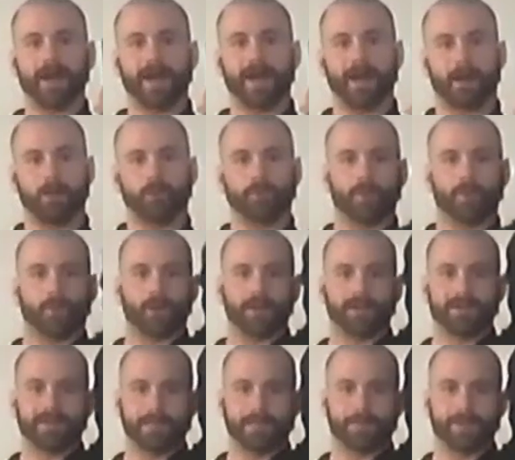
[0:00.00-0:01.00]
out. We
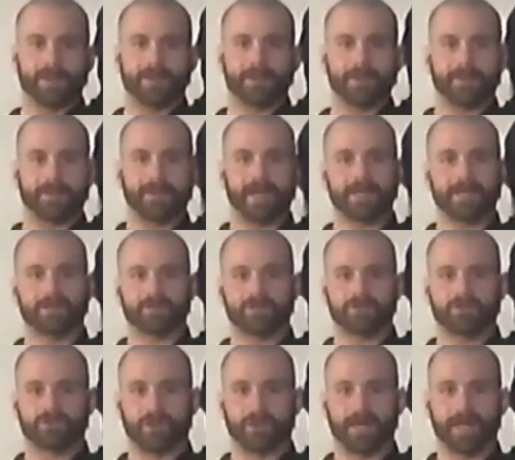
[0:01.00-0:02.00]
want to keep it nice
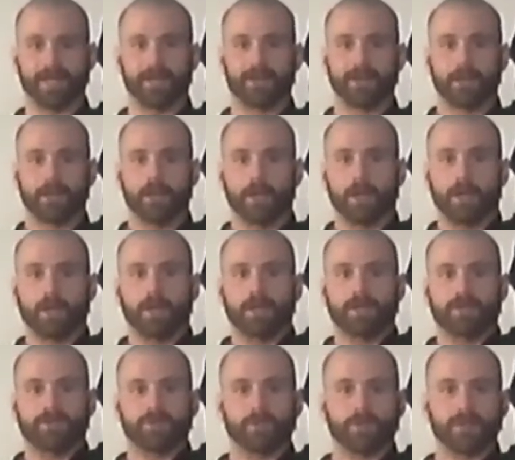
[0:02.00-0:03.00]
and straight.
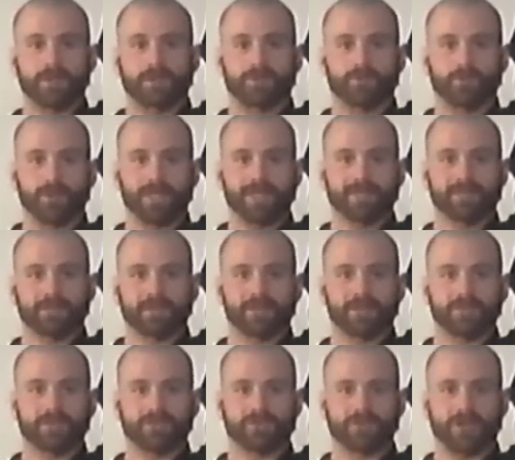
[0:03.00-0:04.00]
To increase
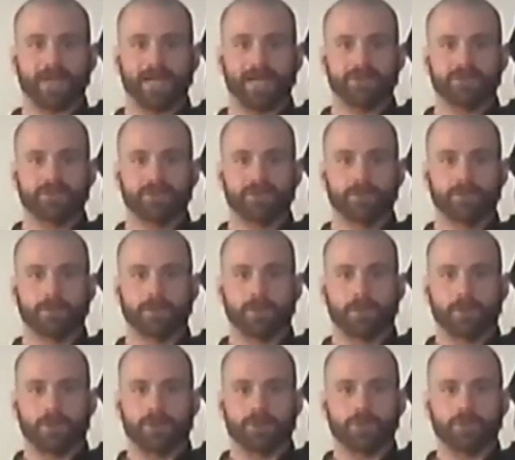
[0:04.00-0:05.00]
the stretch,
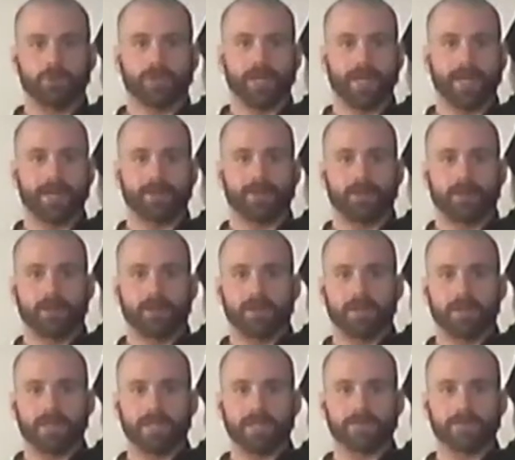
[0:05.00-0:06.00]
you can
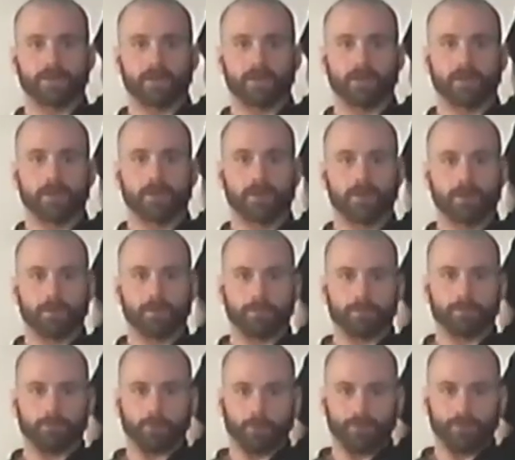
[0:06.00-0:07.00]
either
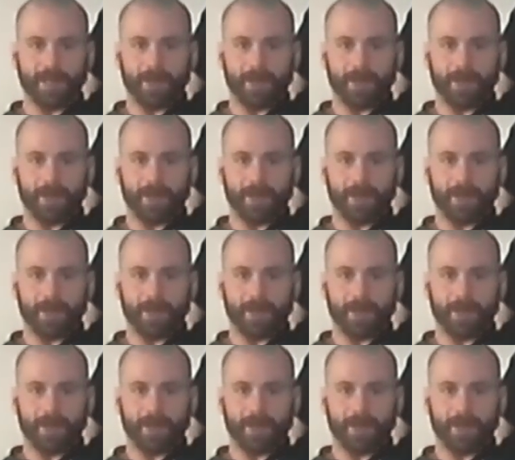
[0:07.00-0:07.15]
pull the